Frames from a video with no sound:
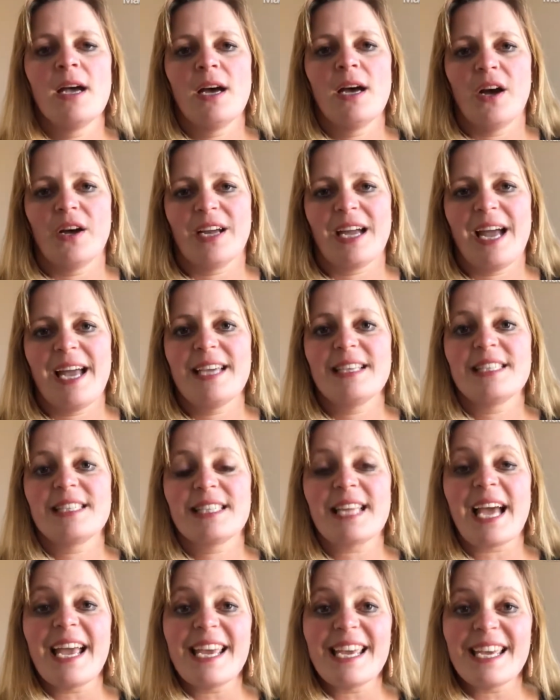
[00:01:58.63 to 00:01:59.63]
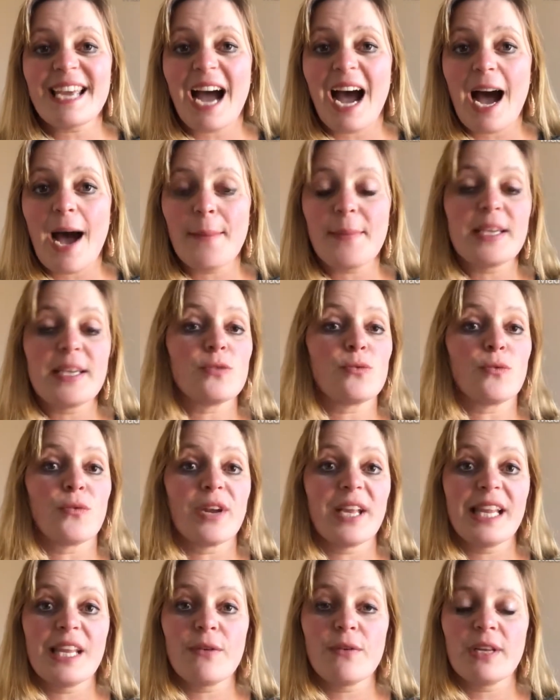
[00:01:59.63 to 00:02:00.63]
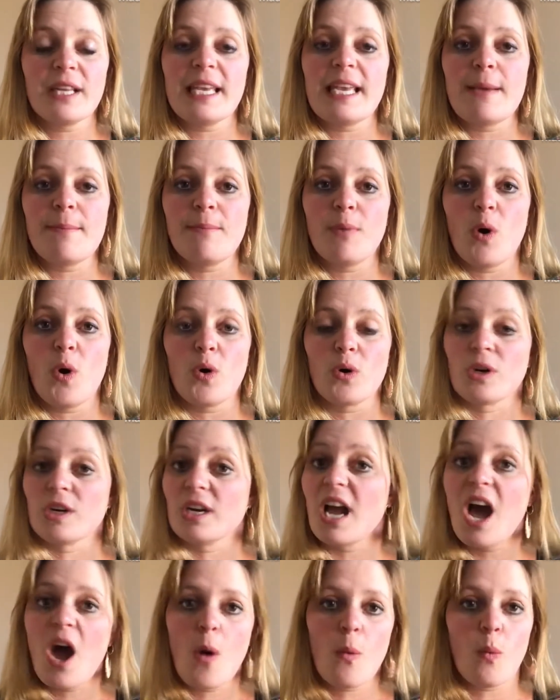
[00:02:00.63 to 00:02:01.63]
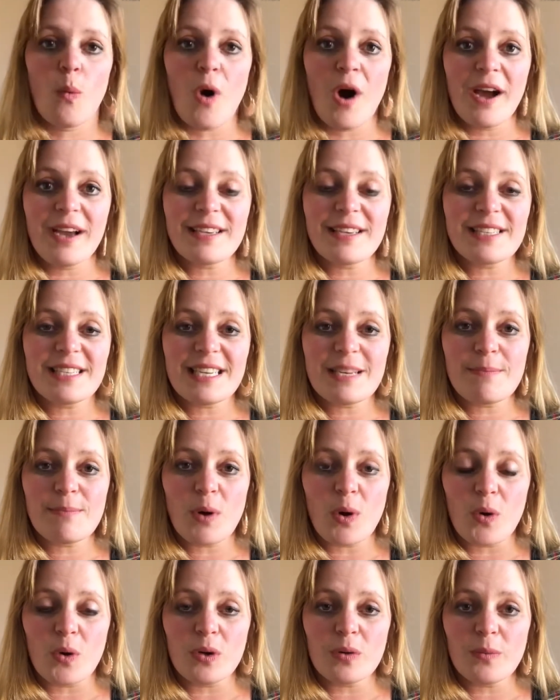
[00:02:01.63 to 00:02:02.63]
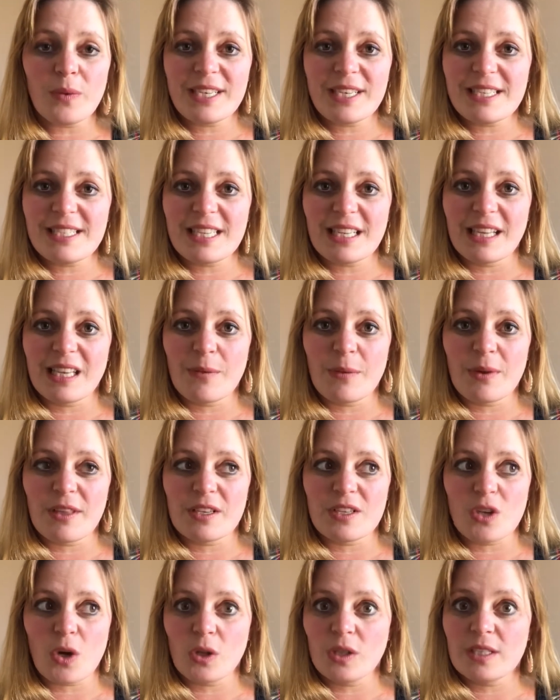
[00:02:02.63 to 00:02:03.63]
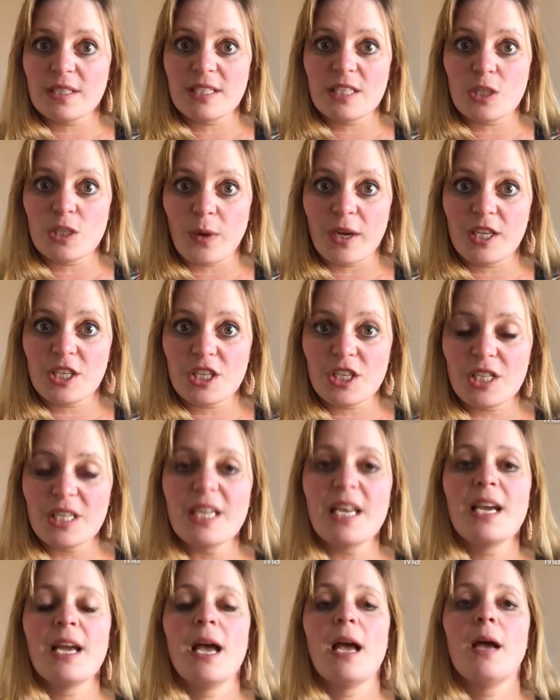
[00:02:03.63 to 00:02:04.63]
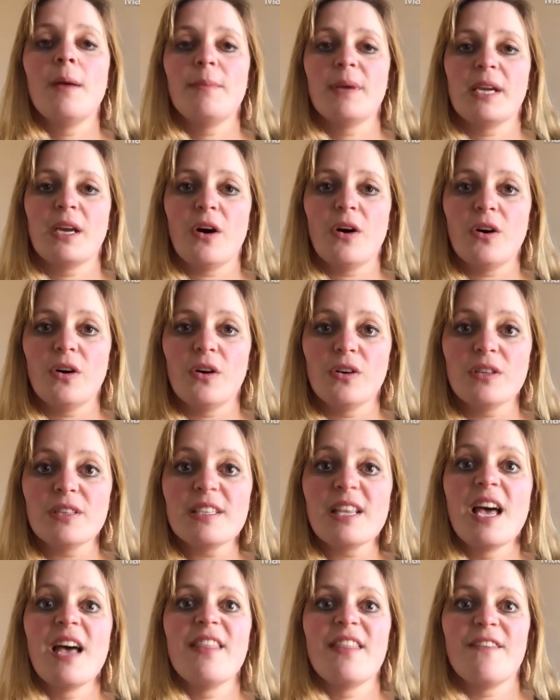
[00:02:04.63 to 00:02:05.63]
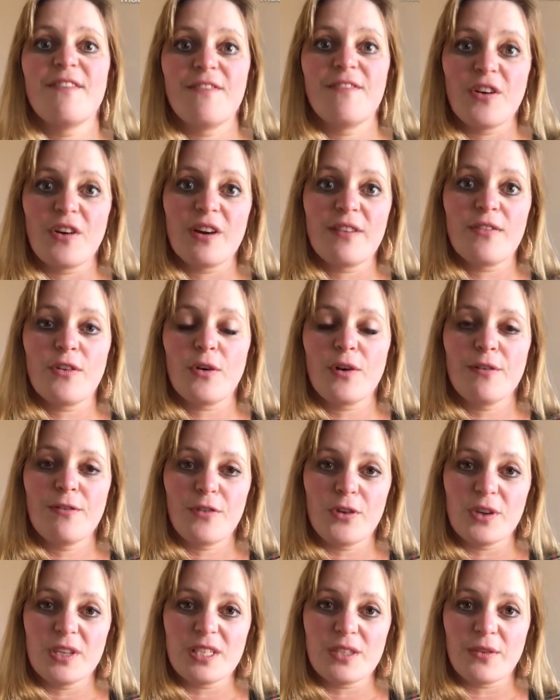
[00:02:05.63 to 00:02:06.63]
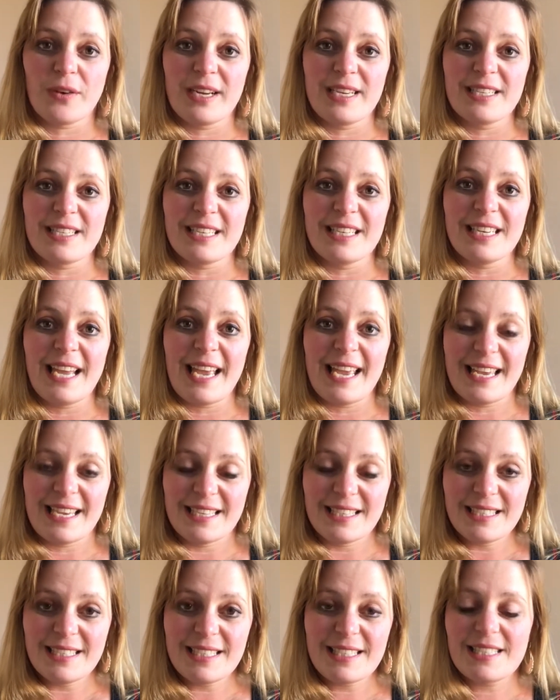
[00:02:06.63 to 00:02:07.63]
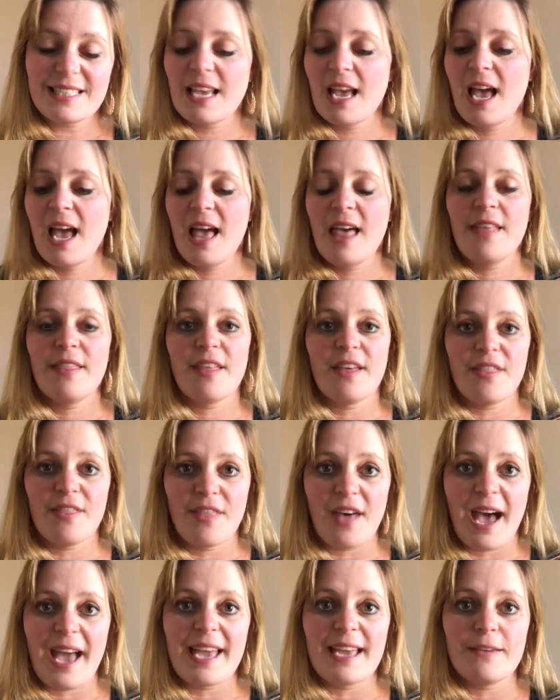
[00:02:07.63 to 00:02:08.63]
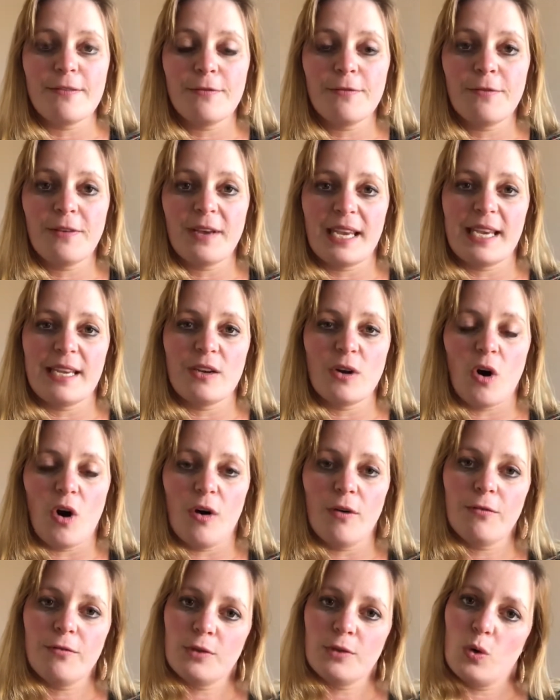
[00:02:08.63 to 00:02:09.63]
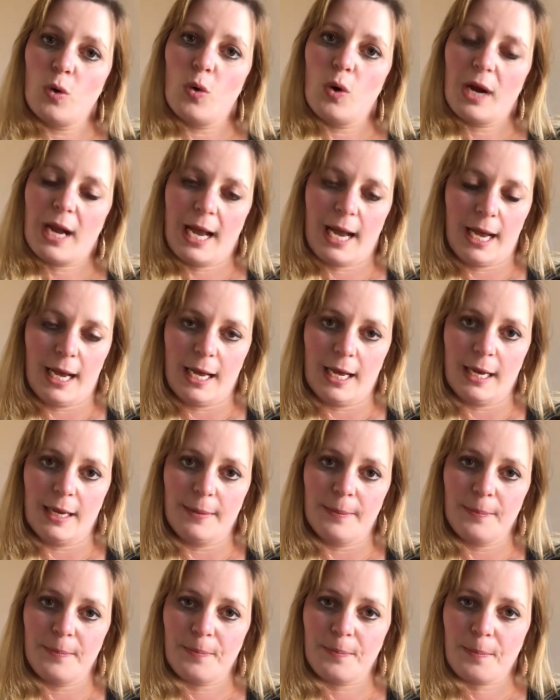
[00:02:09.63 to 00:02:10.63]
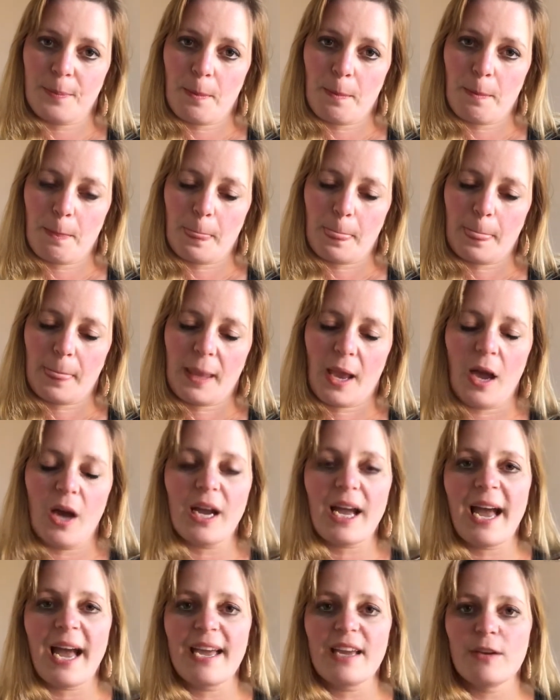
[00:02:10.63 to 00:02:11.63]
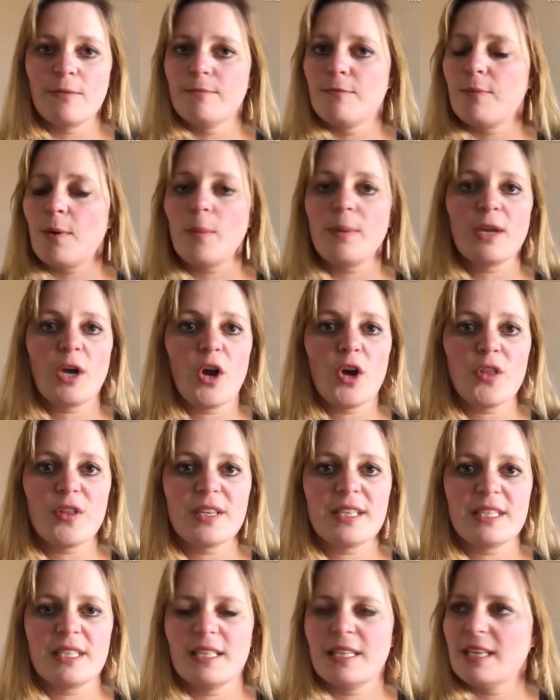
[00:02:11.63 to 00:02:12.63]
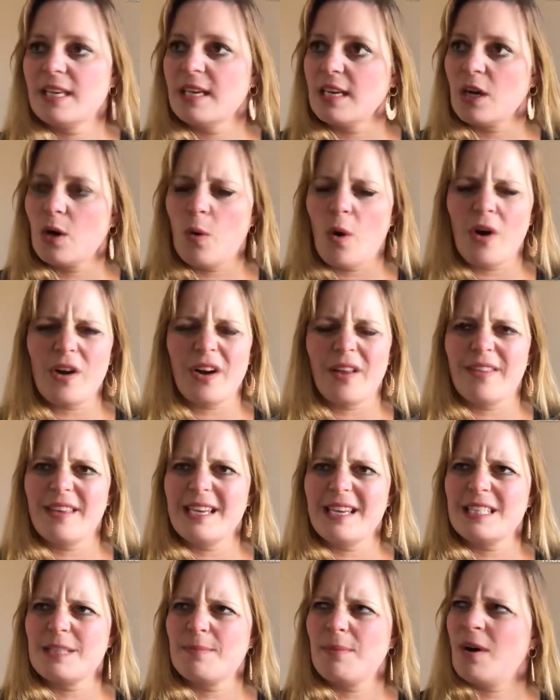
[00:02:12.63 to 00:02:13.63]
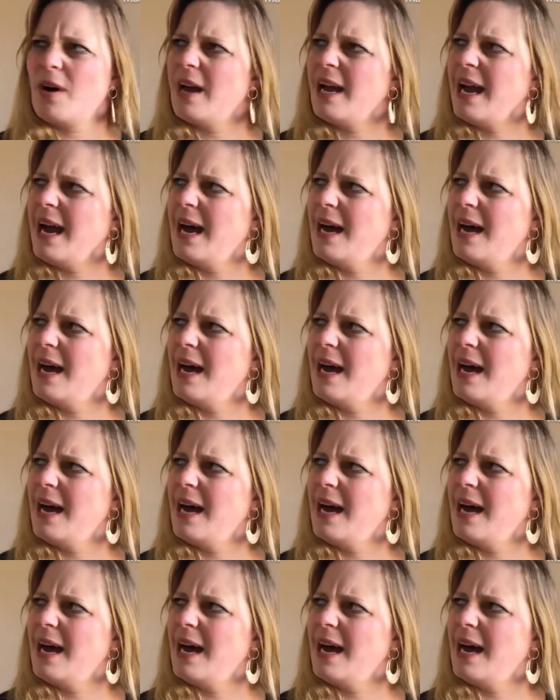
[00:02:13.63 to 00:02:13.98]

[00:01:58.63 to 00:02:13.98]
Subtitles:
Okay, staying calm is really, really important. Why is it important dealing with a toddler situation? Because the very, very first reason is that they feed off your calm. Okay, you've probably heard the quote, I think it's by